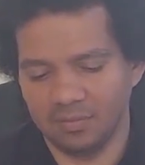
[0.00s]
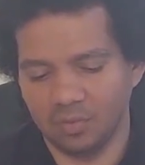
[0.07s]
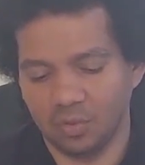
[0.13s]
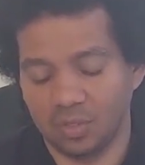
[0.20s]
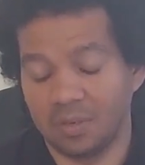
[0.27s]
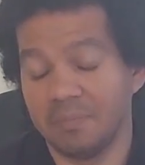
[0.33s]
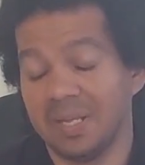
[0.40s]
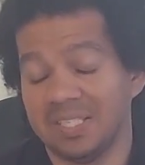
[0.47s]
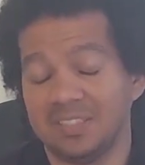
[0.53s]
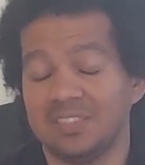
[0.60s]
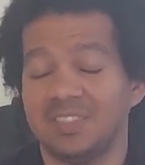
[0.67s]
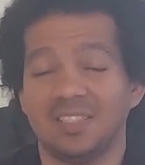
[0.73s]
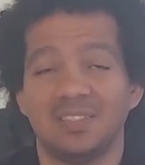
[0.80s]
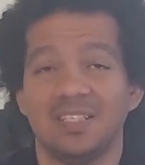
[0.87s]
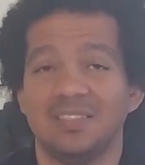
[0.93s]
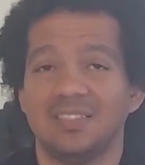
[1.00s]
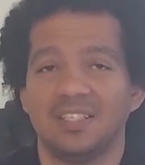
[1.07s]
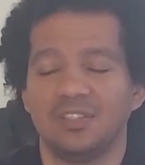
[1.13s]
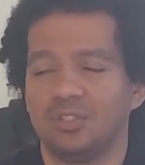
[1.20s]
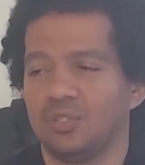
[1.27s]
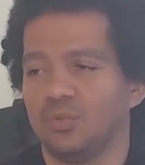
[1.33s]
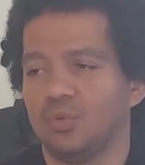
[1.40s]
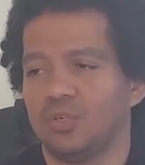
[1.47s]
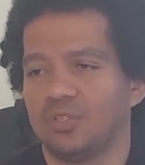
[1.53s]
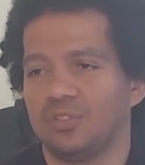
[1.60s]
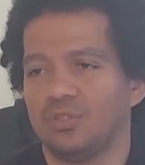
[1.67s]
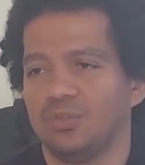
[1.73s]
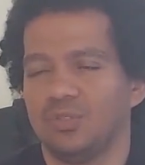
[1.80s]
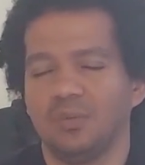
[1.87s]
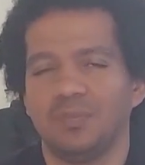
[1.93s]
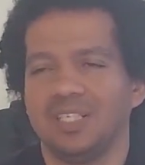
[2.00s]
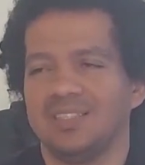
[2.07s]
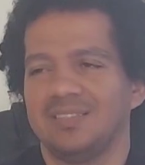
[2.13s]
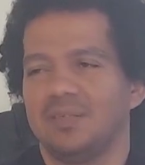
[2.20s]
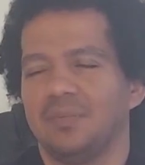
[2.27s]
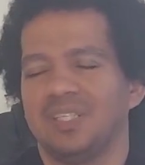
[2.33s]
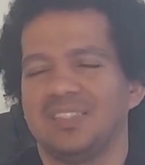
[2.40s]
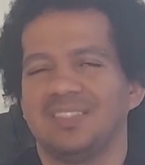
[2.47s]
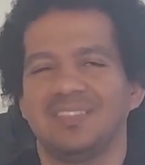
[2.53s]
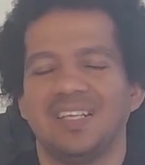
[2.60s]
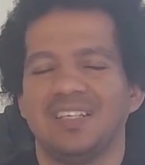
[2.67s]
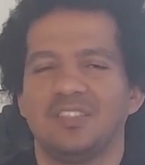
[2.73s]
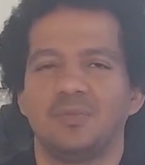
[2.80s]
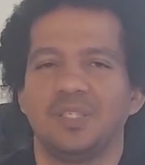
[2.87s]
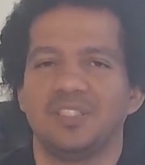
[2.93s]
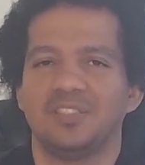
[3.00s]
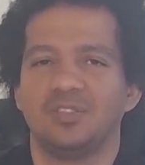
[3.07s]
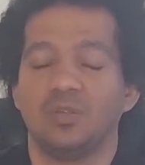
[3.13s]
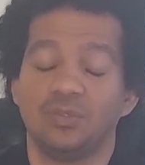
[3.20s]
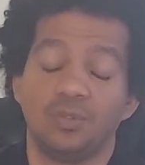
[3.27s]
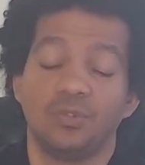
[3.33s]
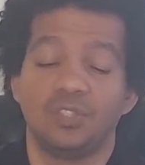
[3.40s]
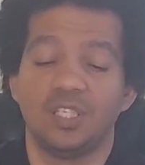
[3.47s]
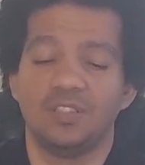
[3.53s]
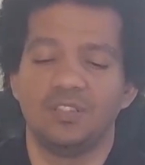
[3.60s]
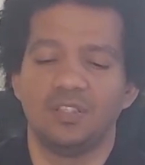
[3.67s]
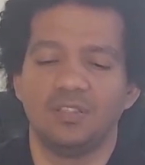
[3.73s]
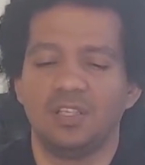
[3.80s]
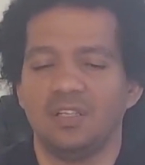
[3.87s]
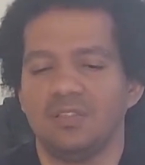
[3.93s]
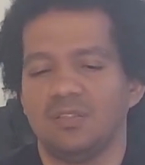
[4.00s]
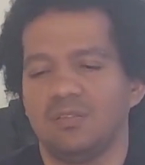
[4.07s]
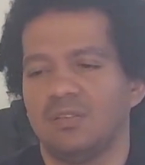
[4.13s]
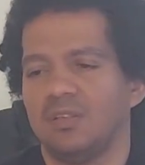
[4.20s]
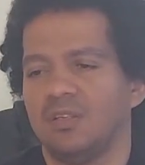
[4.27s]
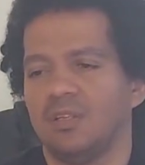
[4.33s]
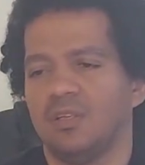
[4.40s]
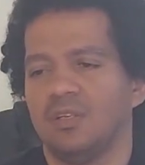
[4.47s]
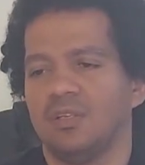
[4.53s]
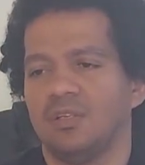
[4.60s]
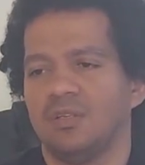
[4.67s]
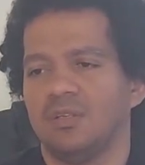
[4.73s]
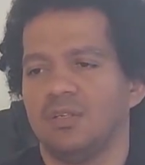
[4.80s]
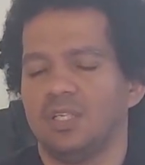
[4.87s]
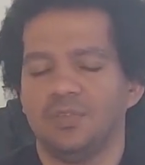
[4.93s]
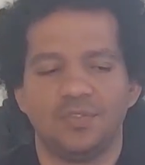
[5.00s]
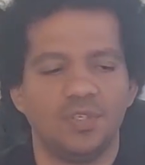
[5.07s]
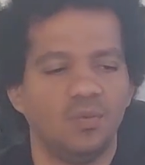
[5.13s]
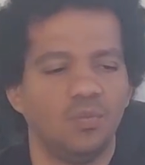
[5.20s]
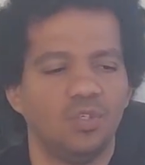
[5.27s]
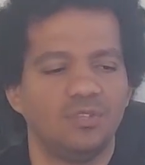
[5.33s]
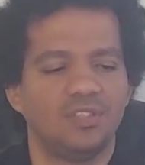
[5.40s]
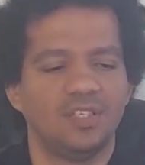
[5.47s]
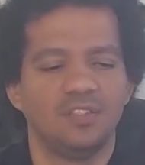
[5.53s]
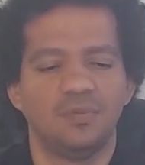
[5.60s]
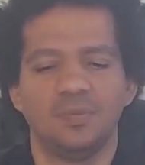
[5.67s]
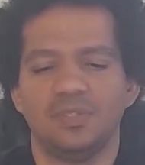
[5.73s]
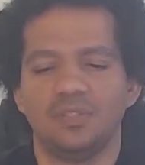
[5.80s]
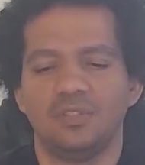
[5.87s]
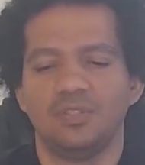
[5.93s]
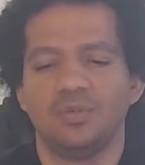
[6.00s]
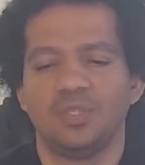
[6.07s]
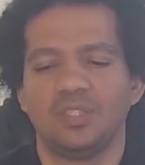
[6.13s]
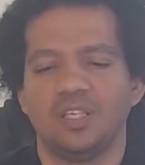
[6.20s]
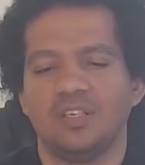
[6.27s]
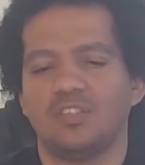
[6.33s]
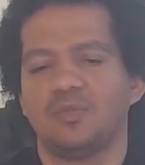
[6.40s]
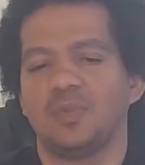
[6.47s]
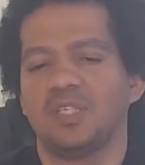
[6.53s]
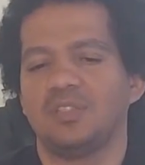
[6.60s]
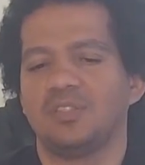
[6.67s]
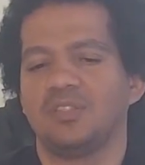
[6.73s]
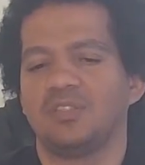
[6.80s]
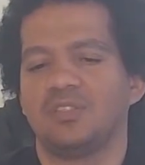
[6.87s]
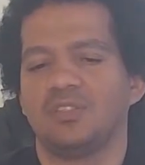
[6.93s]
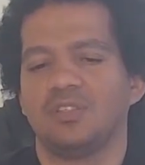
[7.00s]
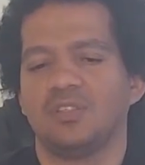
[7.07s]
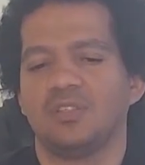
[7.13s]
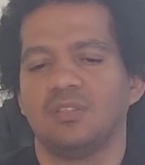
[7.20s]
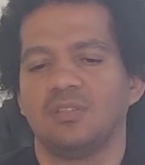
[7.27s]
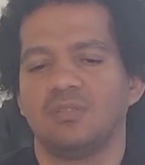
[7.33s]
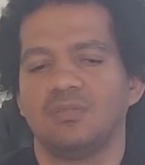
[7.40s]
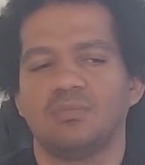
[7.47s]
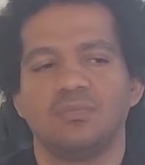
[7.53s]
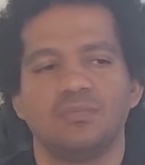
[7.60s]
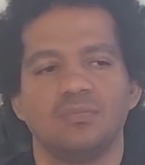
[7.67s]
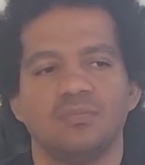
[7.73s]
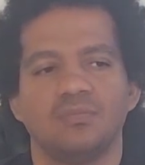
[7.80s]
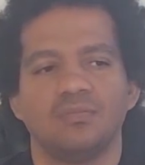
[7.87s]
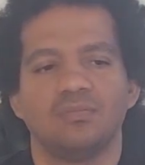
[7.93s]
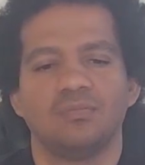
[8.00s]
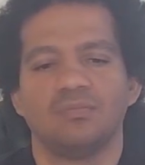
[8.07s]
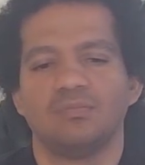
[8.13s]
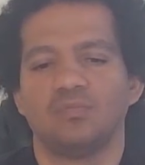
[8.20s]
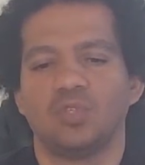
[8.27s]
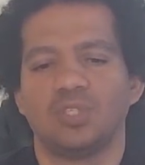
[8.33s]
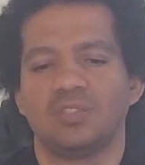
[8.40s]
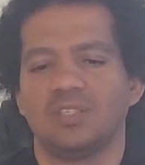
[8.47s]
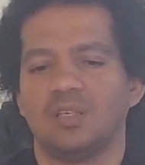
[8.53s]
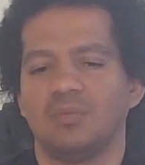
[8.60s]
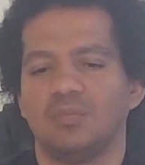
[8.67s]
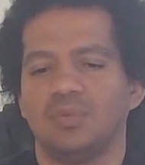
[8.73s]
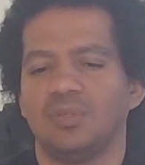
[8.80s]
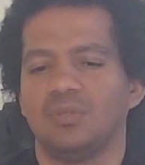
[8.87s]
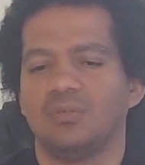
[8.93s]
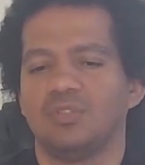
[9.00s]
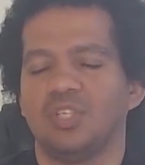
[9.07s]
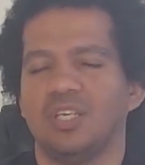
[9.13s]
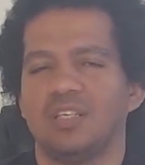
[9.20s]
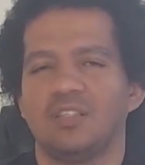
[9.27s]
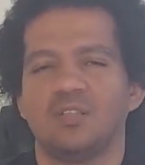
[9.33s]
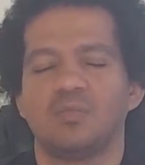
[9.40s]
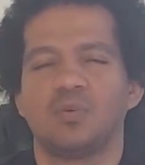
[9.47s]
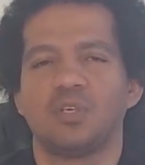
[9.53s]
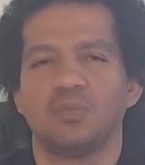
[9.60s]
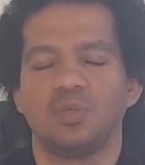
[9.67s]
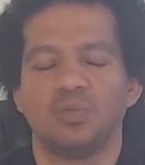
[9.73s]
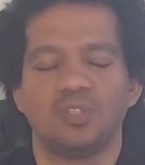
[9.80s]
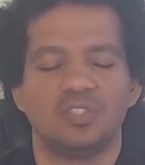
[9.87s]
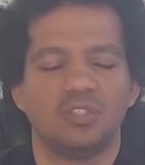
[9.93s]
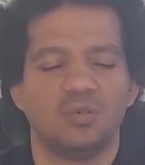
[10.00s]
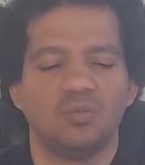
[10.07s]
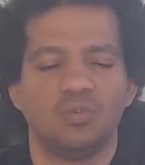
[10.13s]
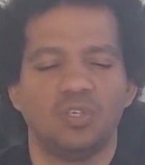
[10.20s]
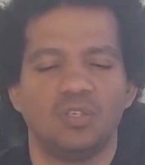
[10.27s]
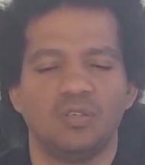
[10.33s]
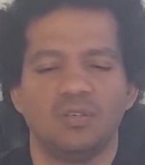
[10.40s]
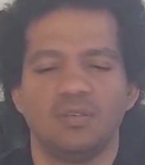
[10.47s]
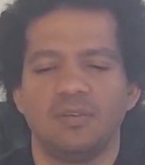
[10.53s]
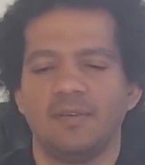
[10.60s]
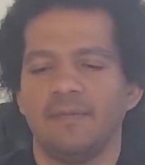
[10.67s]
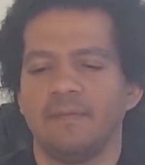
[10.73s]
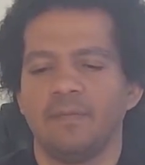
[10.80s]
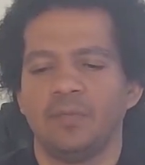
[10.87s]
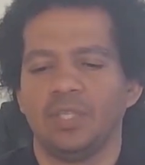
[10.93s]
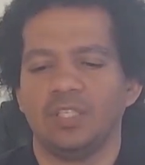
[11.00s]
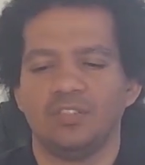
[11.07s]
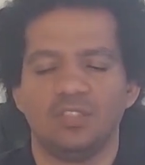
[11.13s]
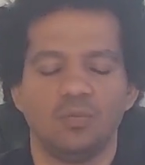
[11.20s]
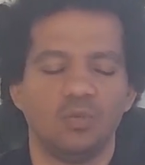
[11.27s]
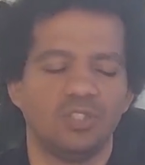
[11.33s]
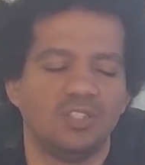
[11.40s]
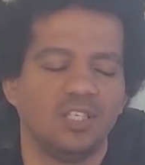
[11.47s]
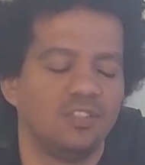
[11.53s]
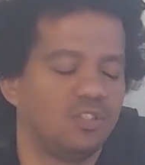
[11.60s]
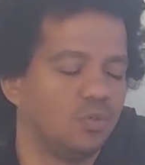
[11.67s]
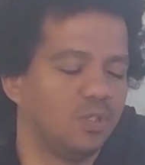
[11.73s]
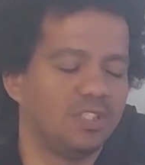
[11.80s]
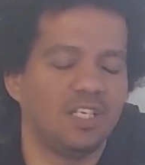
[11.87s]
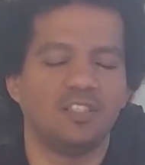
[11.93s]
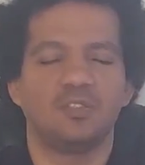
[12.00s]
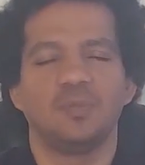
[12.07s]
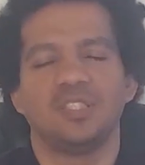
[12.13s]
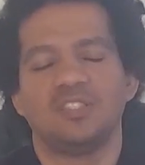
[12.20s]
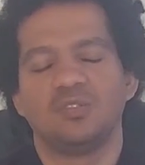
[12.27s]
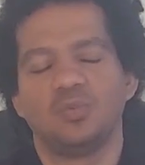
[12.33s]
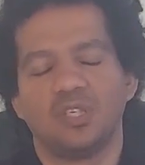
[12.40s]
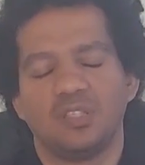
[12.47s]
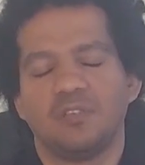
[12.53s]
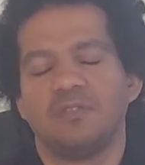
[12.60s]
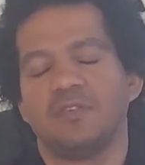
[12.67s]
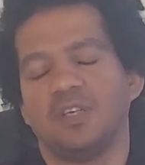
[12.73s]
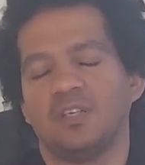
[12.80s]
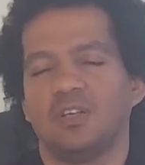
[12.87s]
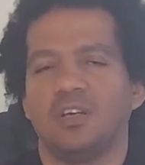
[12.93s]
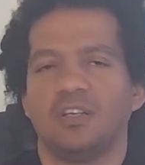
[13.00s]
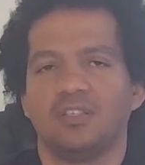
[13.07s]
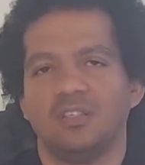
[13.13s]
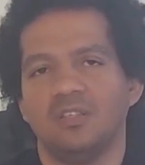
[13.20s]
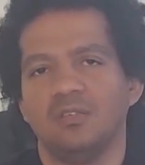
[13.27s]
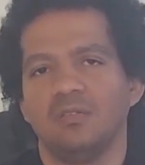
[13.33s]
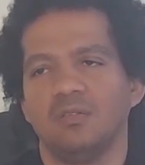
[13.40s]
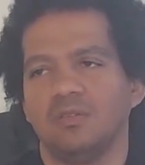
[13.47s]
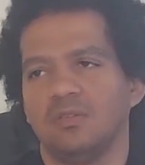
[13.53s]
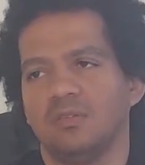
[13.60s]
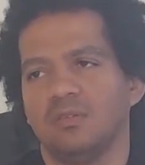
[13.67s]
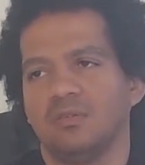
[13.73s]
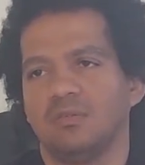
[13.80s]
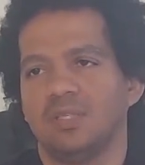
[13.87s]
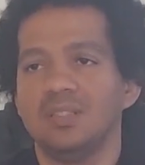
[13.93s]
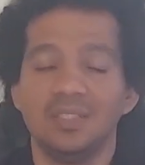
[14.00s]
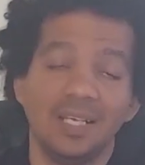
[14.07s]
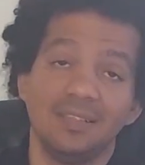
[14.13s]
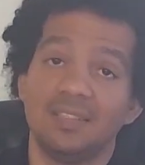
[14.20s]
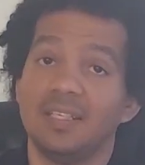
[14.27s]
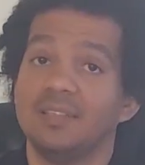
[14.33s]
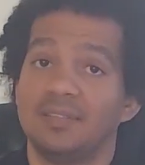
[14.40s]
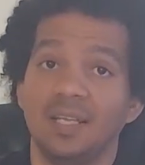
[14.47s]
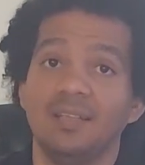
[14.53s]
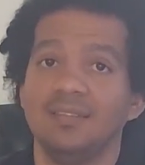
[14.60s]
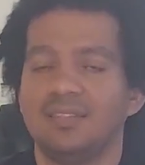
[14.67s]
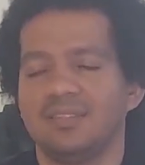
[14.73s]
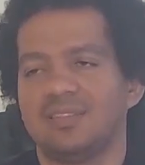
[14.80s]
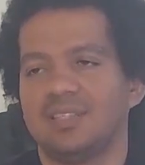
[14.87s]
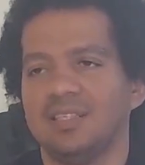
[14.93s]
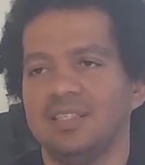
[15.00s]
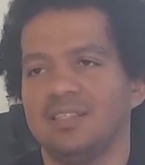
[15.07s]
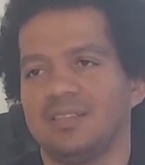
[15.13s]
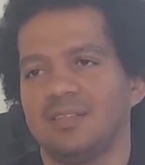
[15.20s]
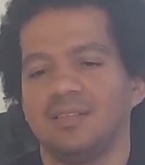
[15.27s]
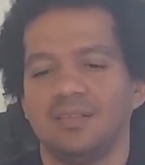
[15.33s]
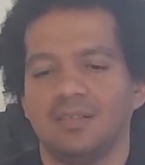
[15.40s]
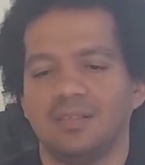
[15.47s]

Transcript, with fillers: or a message that they send towards you. Something as simple as a text message also states intent. If someone sends me, you a text message, uh, for example, you had an appointment with someone, and someone sends you a text message, where the fuck are you? Then yeah, the intent is clear